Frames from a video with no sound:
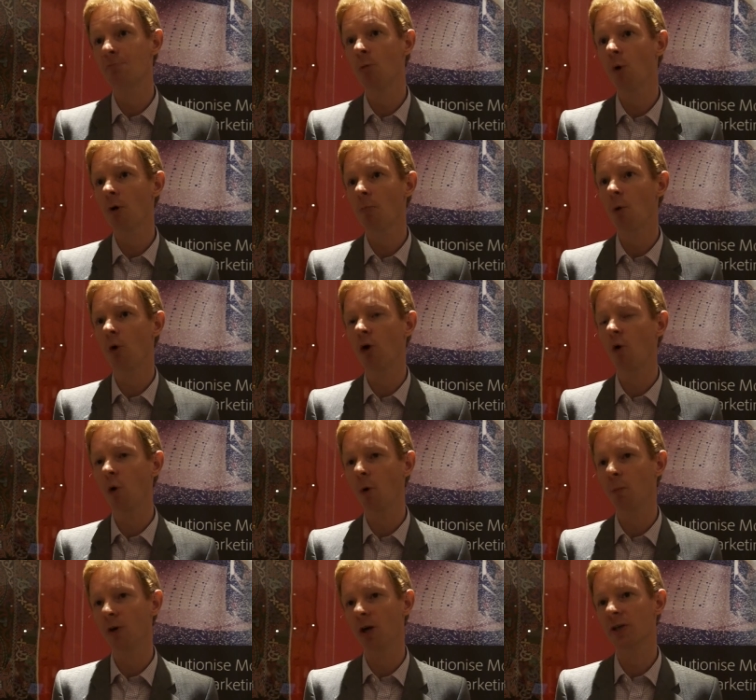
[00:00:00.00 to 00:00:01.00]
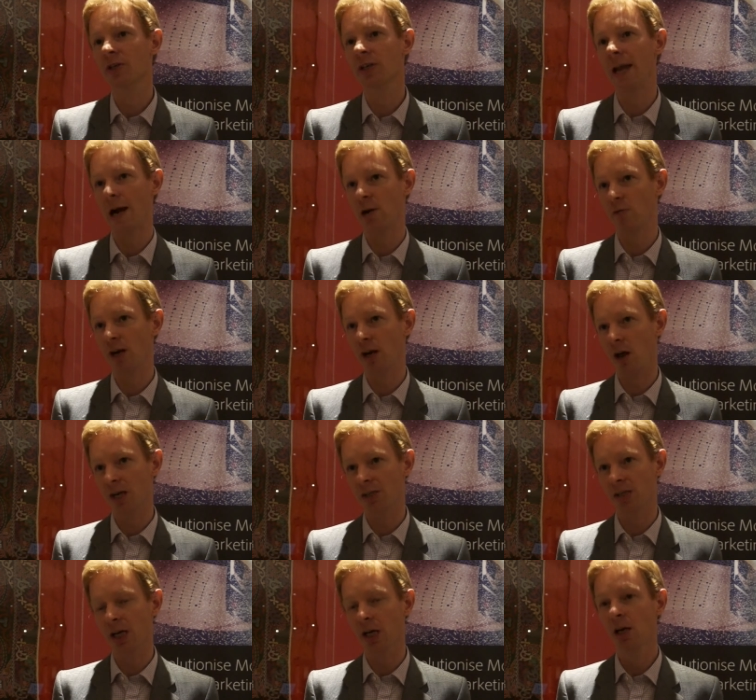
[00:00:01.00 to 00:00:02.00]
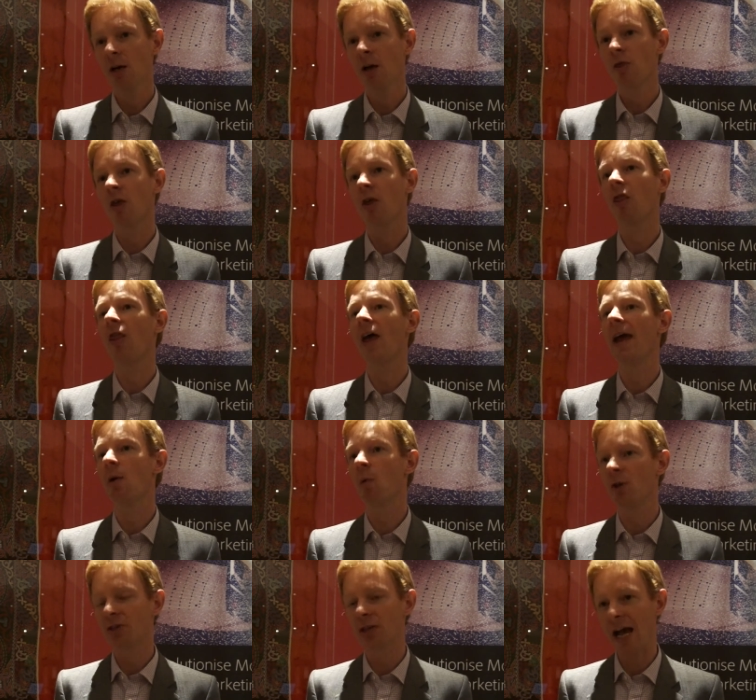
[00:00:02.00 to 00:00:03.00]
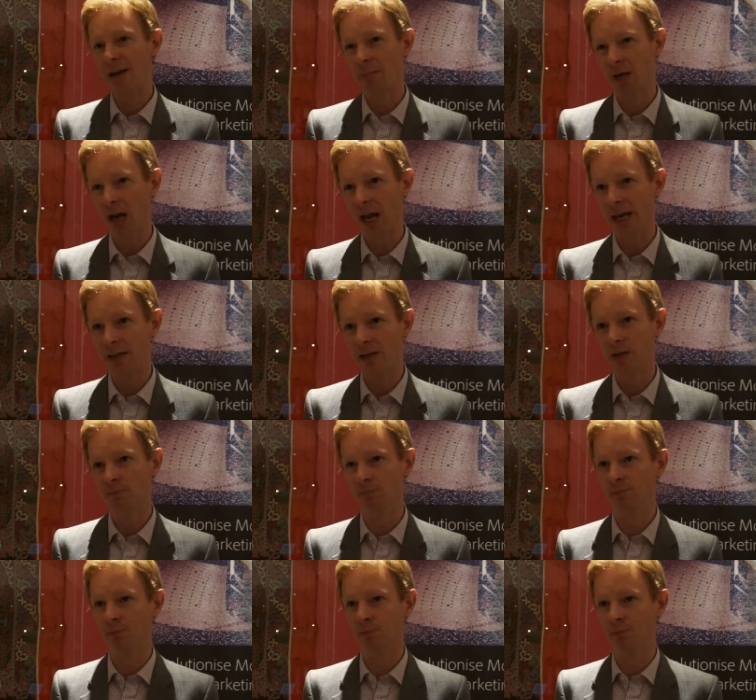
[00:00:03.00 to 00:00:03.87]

is more and more corporates are now realizing that they want to emulate